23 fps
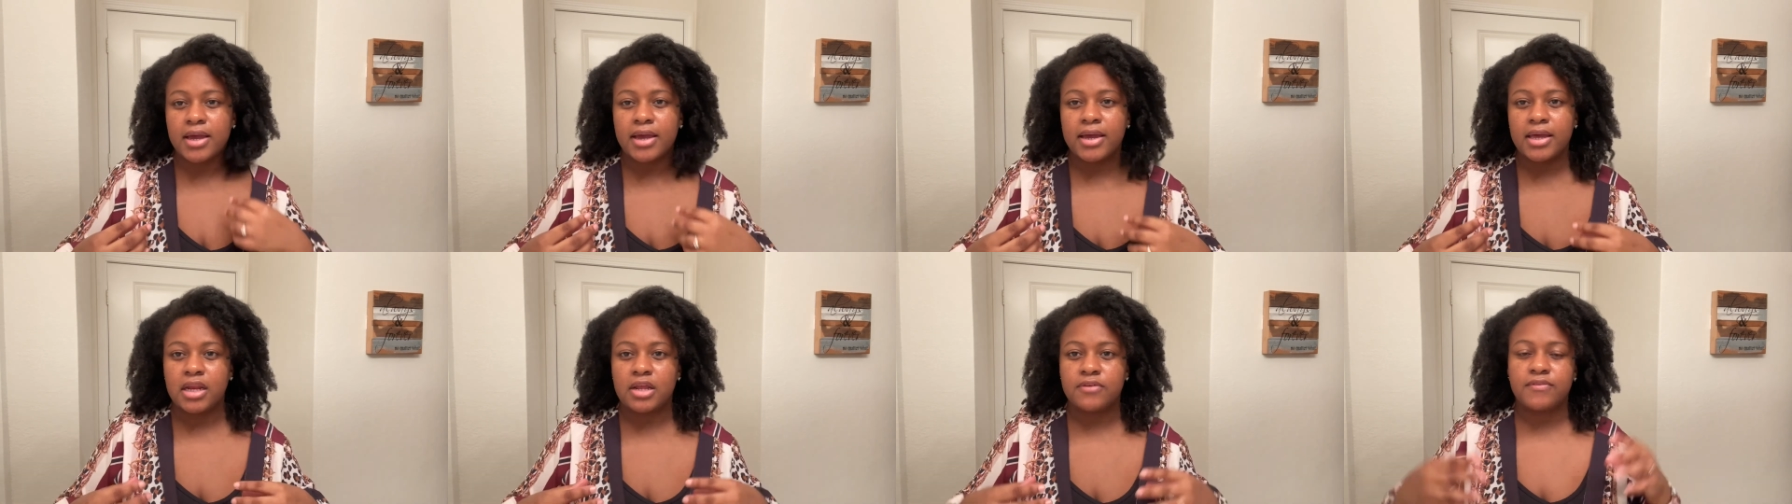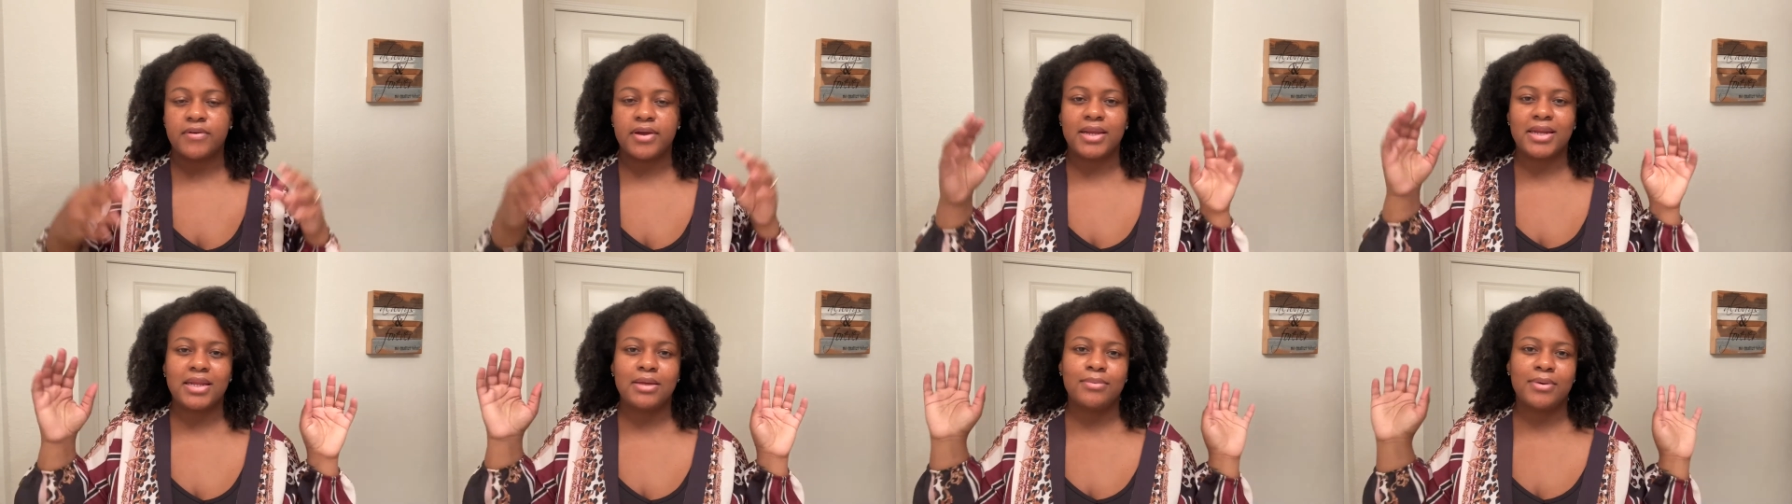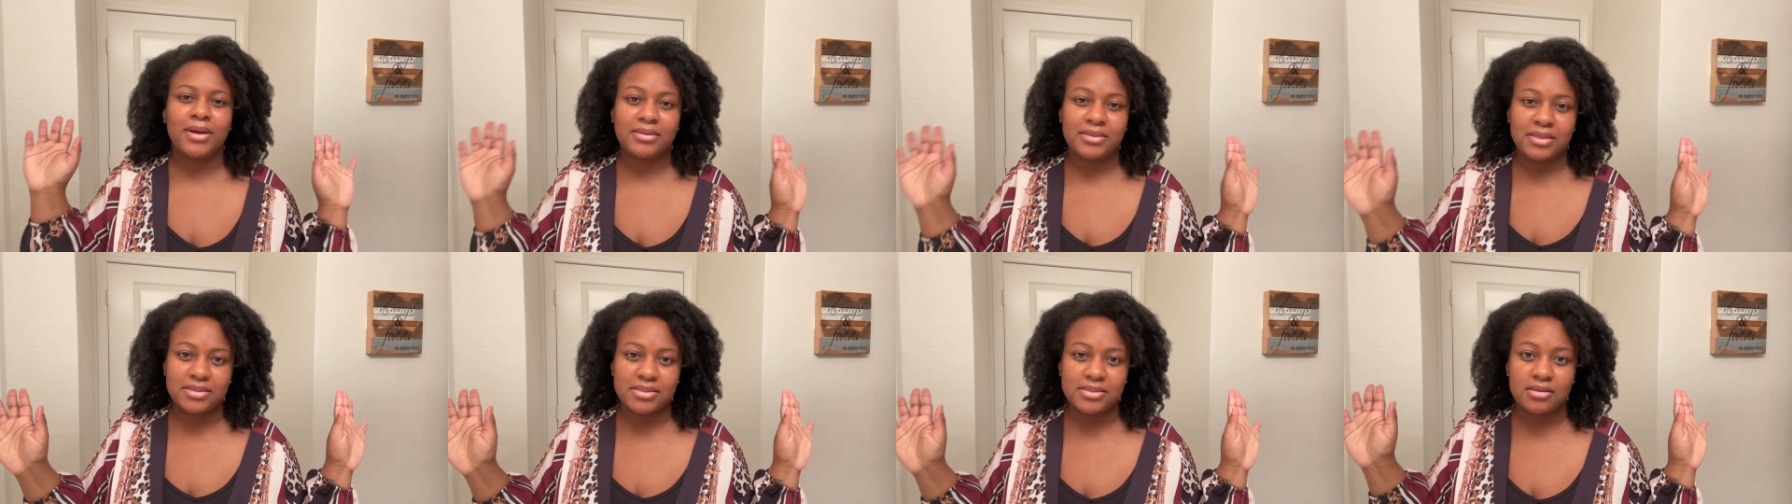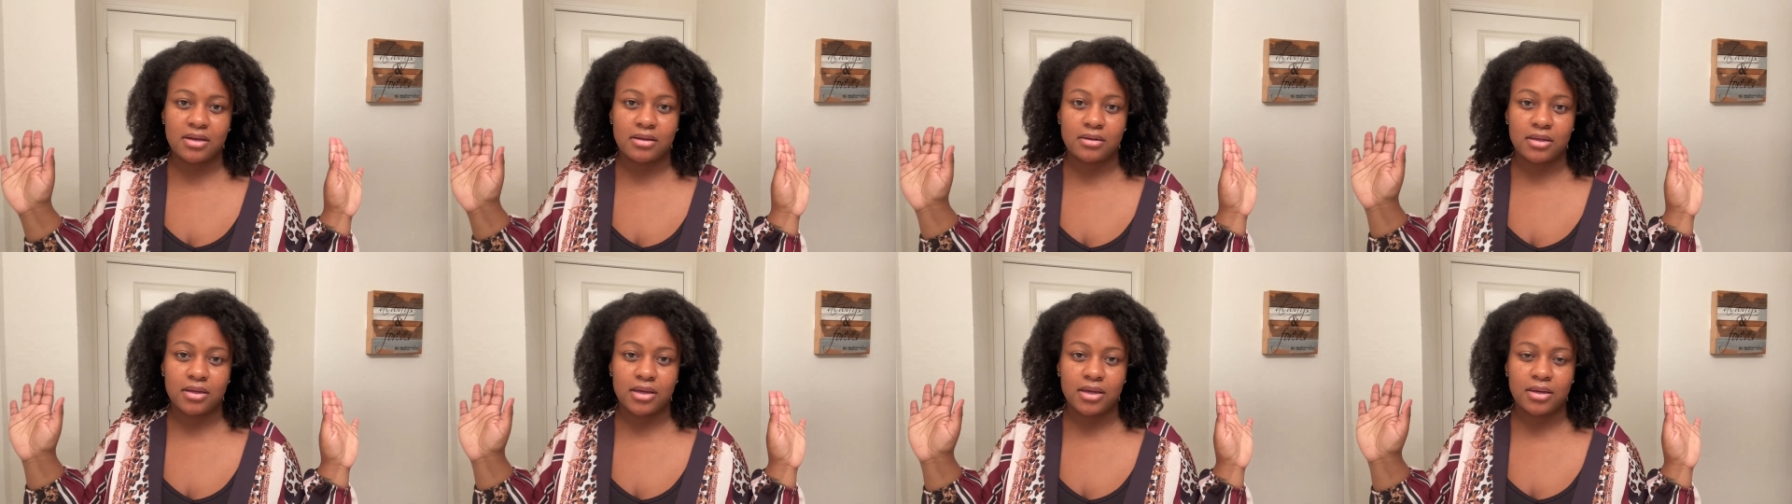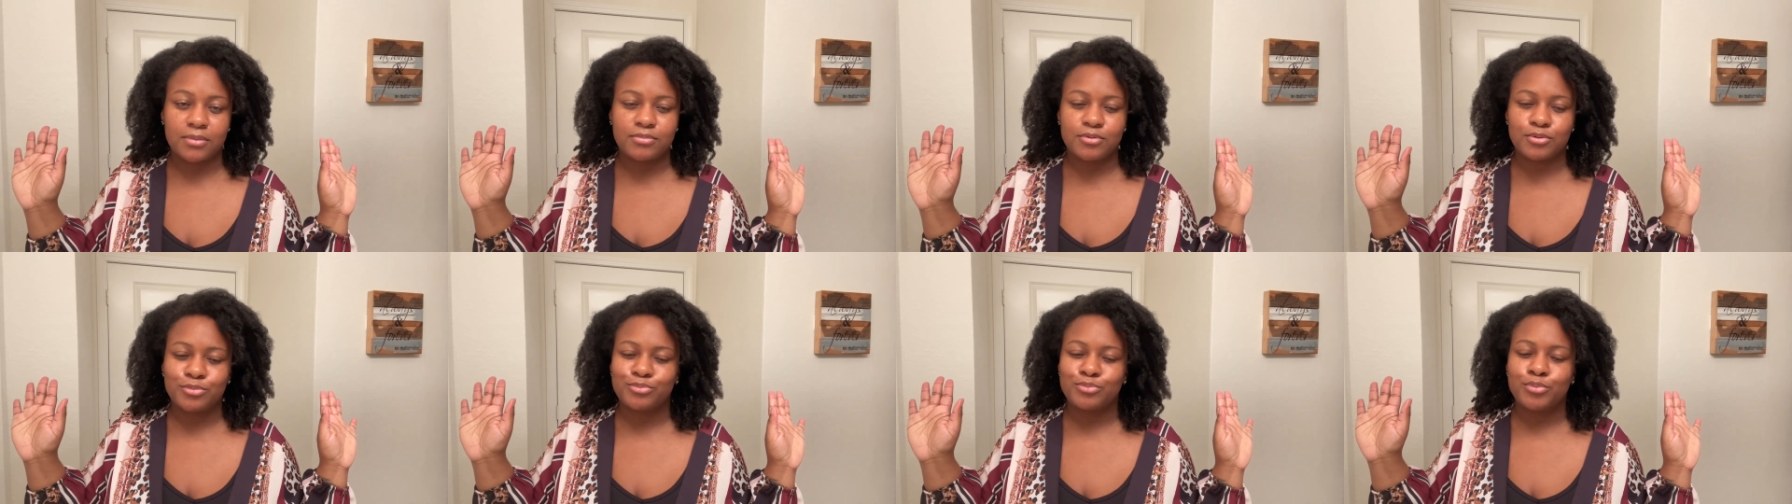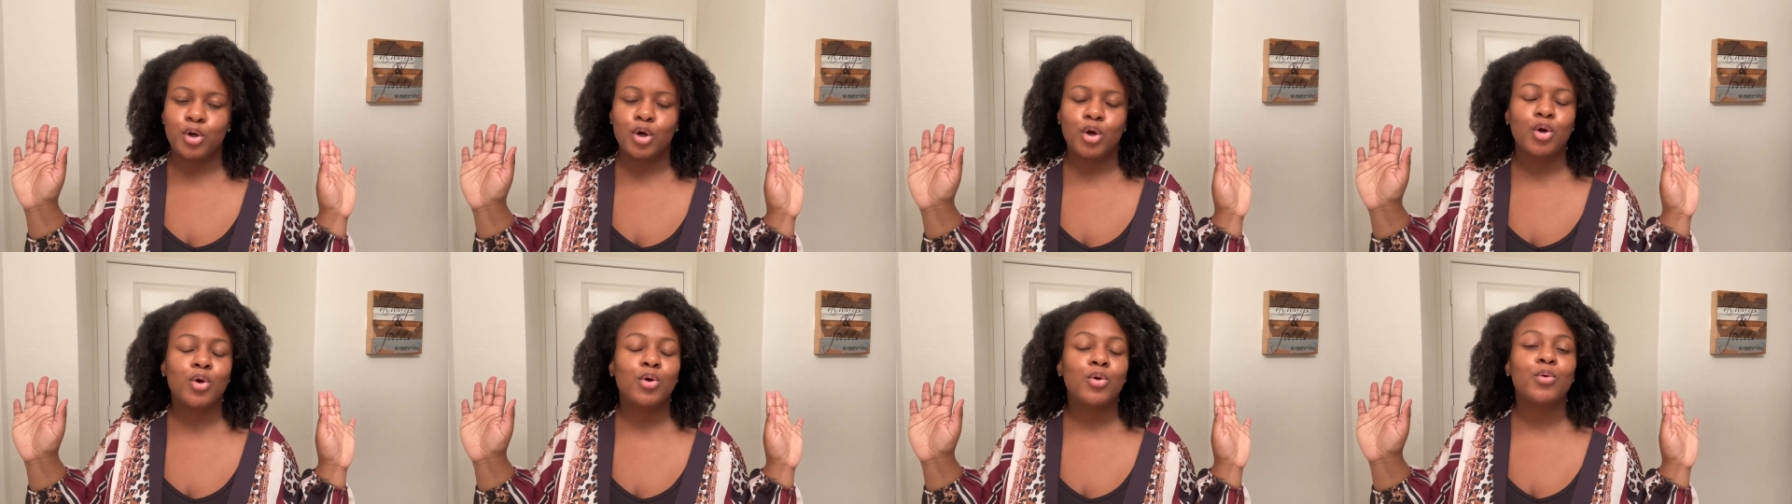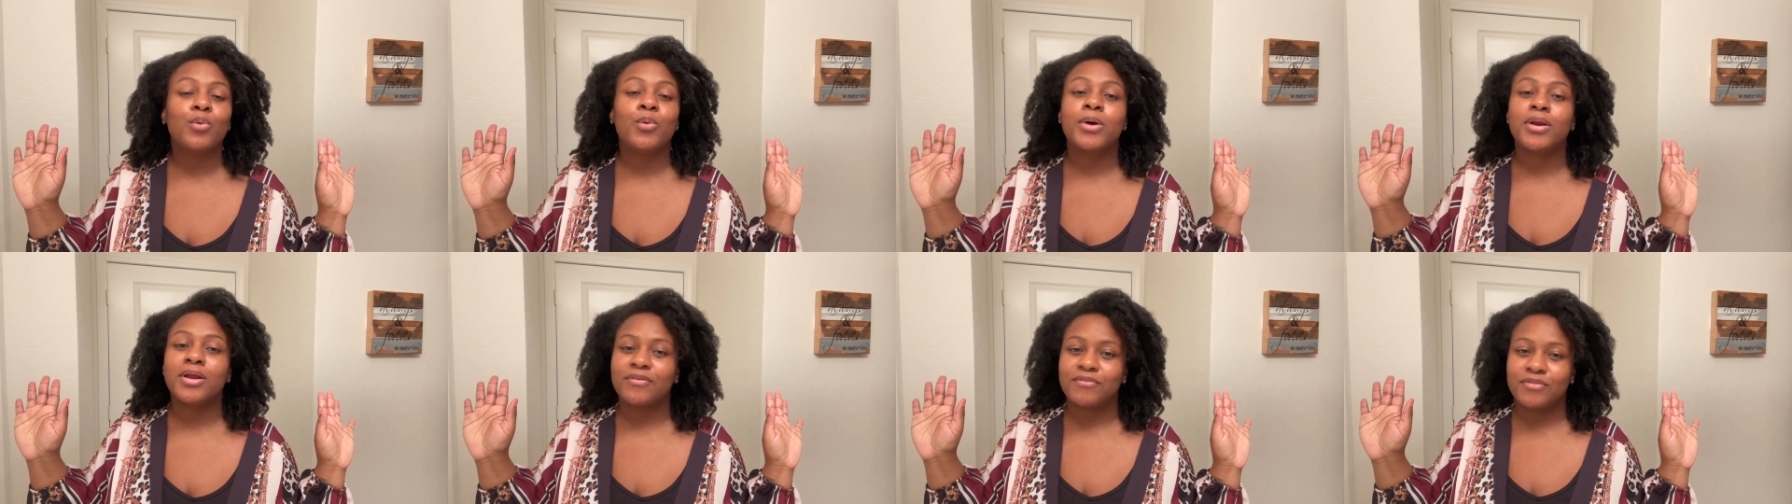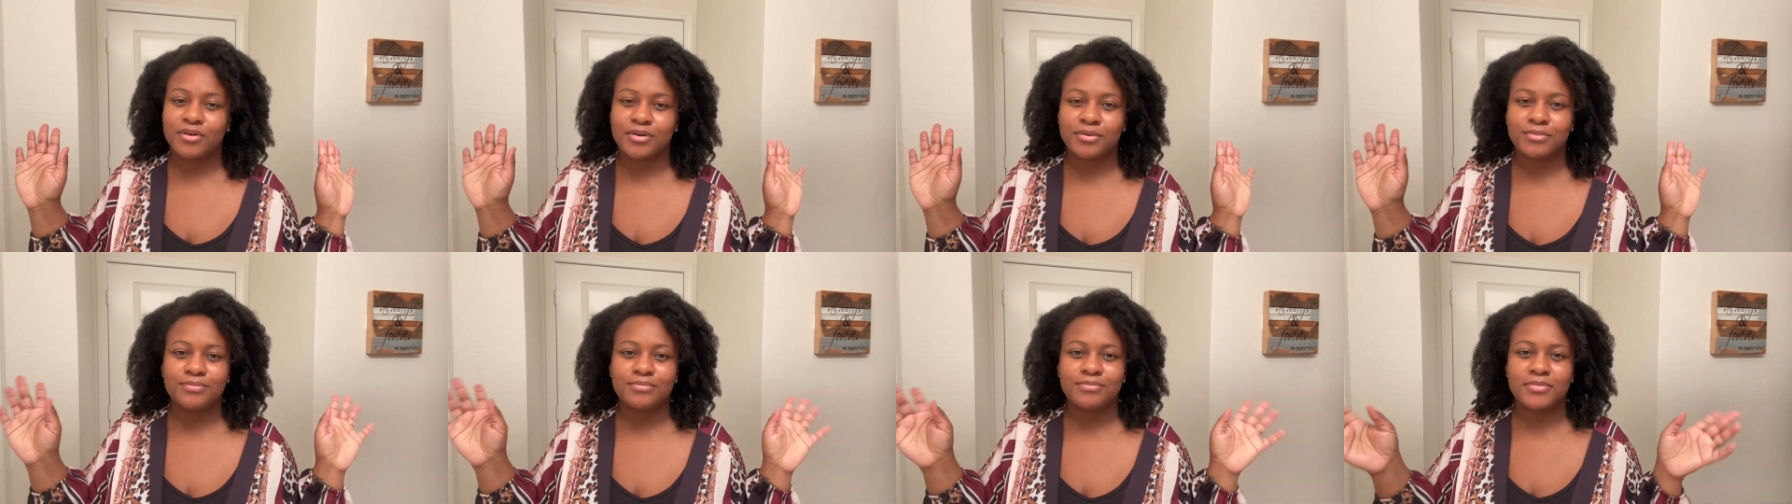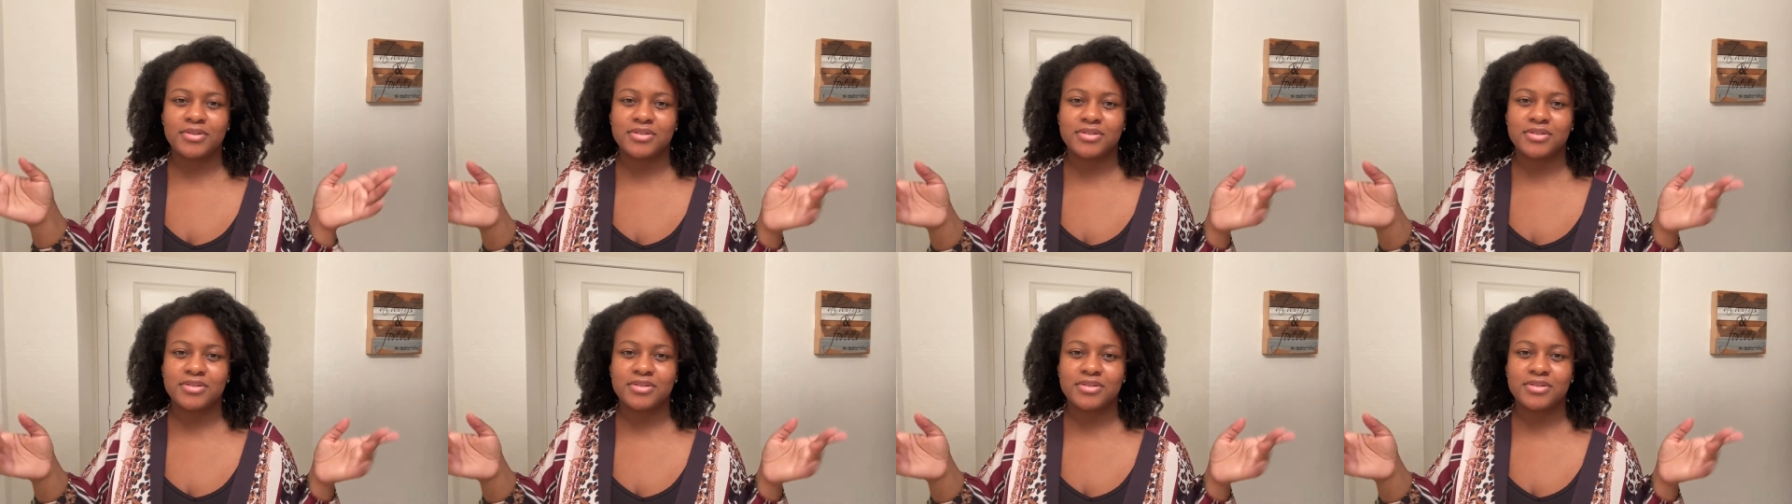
And if anybody thinks it's unkempt, whatever.